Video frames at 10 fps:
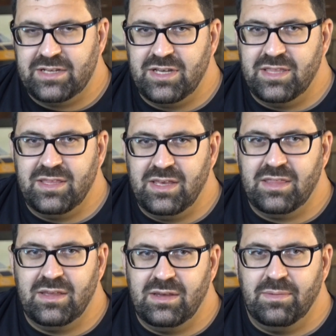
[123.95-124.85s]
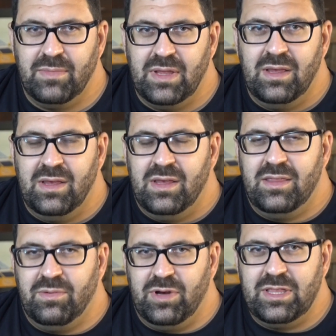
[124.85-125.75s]
So I think the
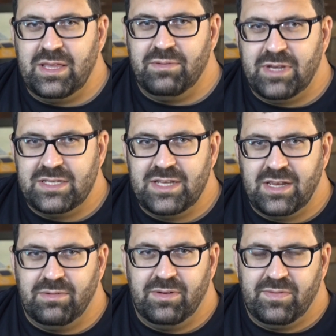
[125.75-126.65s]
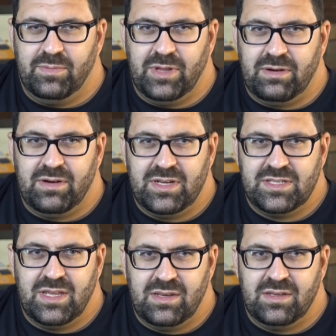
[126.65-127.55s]
one thing we could take away from Larry is
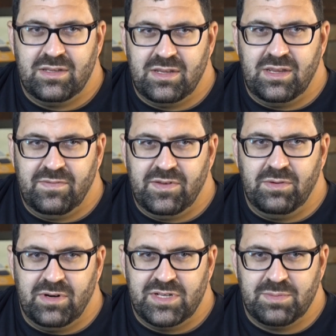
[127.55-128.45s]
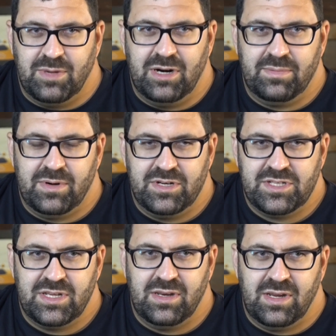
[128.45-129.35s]
that if you were a smart
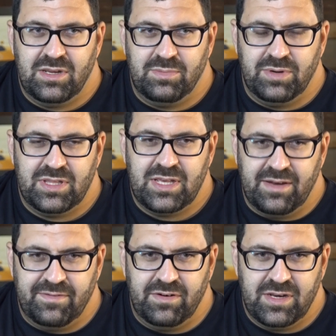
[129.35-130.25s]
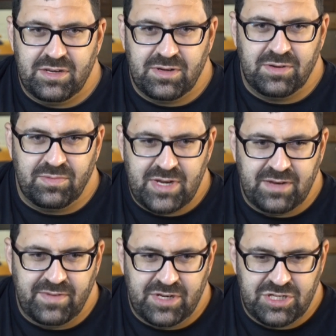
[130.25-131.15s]
person and you put the effort in, you can
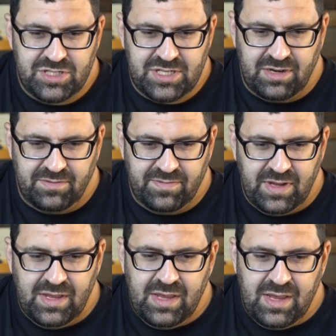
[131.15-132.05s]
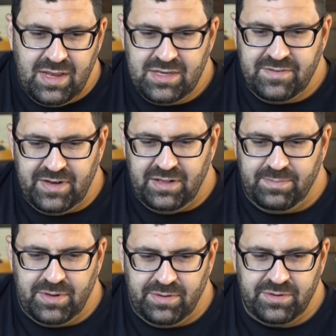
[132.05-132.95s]
reinvent yourself and
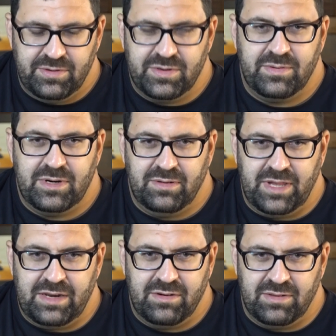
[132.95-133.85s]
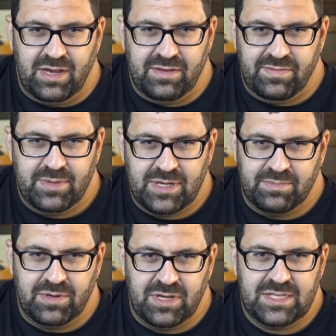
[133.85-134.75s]
develop a whole new career later in life and
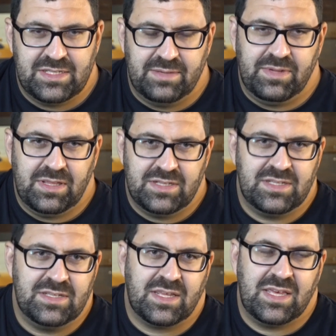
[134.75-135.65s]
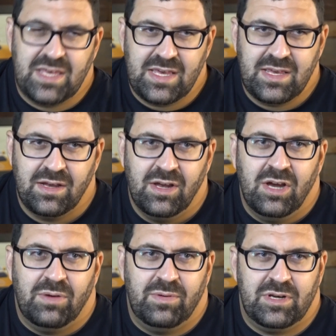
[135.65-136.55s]
become good at something. This is key
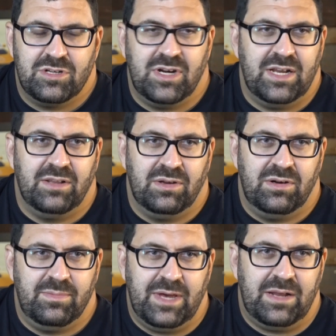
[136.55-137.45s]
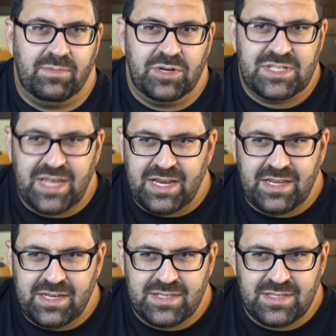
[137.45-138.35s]
when you're trying to learn about a
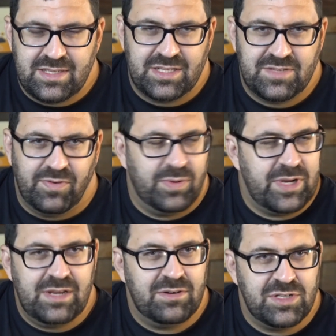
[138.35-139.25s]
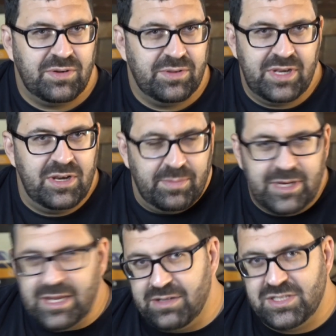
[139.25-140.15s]
Mercedes that's 40 years old that
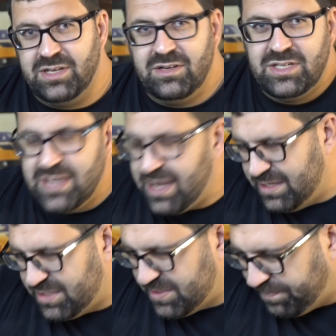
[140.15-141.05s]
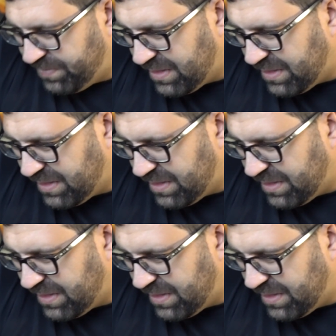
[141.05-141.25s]
nobody else understands.